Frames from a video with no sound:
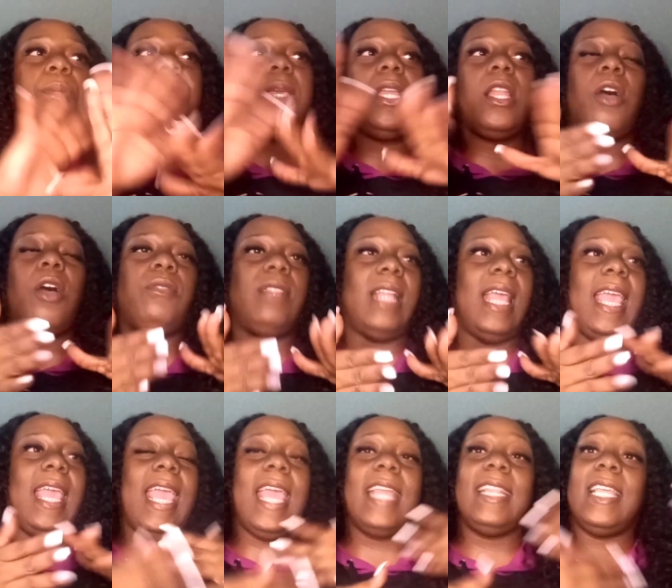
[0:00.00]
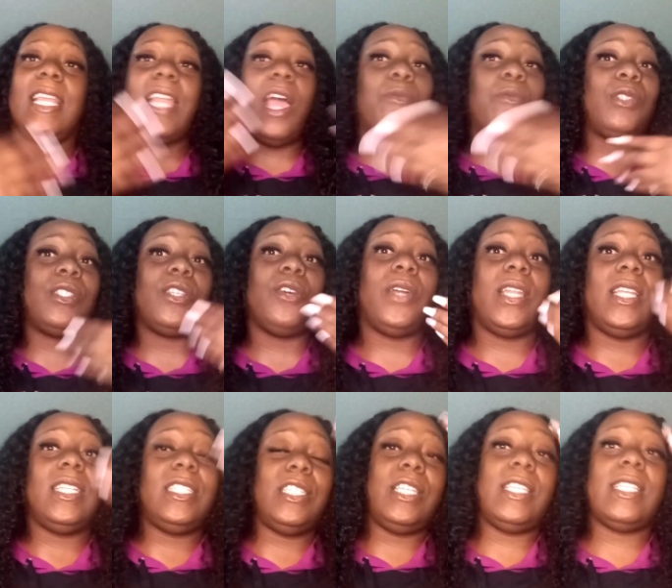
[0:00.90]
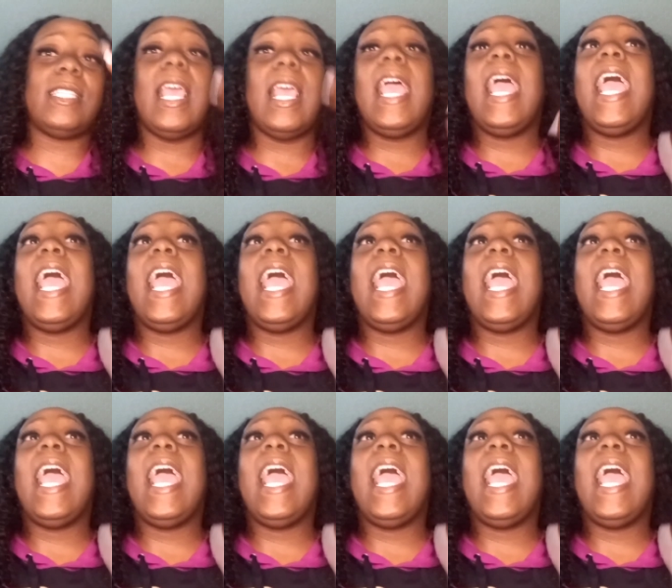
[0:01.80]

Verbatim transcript: bit on that, and then I was going to just